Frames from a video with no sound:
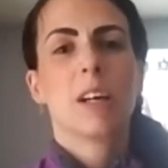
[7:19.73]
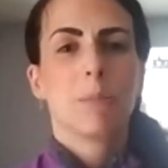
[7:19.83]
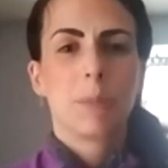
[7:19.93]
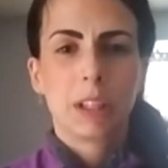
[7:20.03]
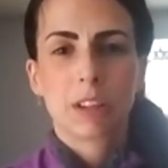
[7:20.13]

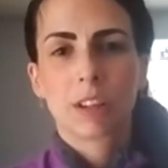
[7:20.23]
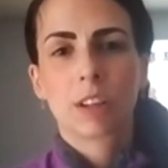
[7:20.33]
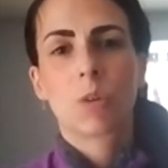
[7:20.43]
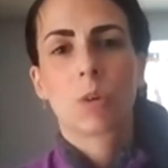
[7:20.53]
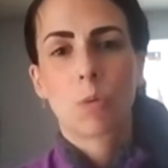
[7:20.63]

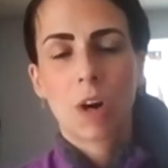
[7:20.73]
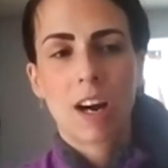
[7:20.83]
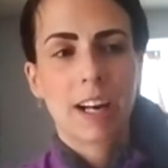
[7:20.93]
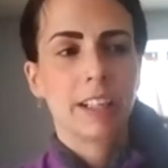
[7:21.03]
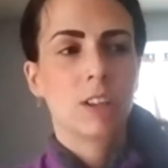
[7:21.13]
beer or
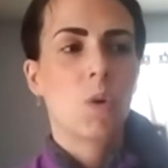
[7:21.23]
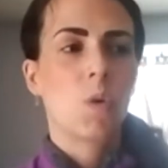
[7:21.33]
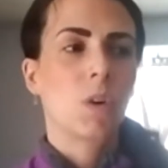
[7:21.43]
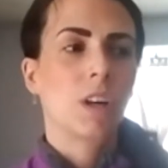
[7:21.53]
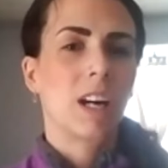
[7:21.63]
wine
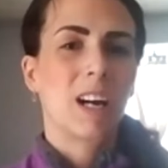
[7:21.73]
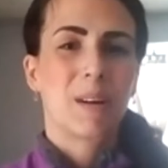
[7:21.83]
or